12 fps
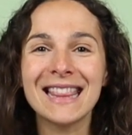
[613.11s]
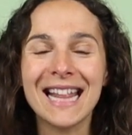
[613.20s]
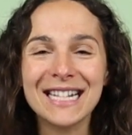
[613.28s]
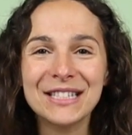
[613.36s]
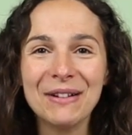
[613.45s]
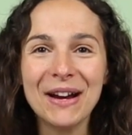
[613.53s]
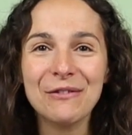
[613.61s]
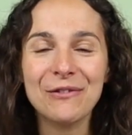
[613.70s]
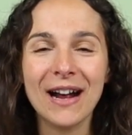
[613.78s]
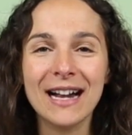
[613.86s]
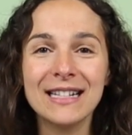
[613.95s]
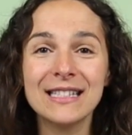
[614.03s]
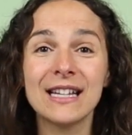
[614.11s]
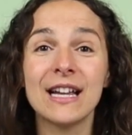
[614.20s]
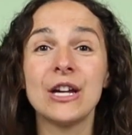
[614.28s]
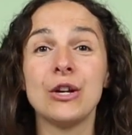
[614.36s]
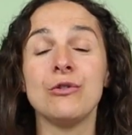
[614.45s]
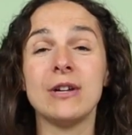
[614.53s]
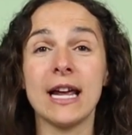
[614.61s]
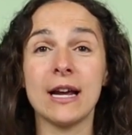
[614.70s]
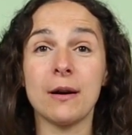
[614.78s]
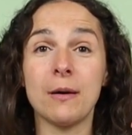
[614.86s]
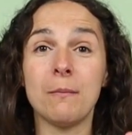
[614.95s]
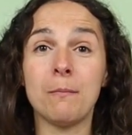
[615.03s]
That's right, friends. You
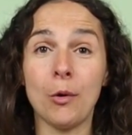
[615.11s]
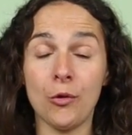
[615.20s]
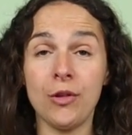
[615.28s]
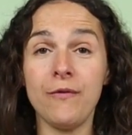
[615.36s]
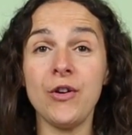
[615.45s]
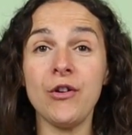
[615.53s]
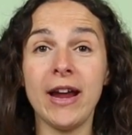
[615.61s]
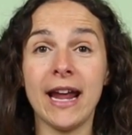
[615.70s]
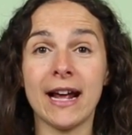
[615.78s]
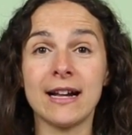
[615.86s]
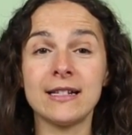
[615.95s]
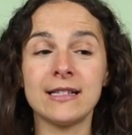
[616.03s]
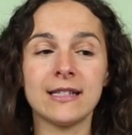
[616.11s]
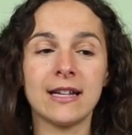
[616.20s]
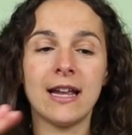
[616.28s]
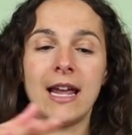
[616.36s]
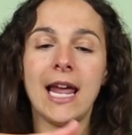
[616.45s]
take both of your hands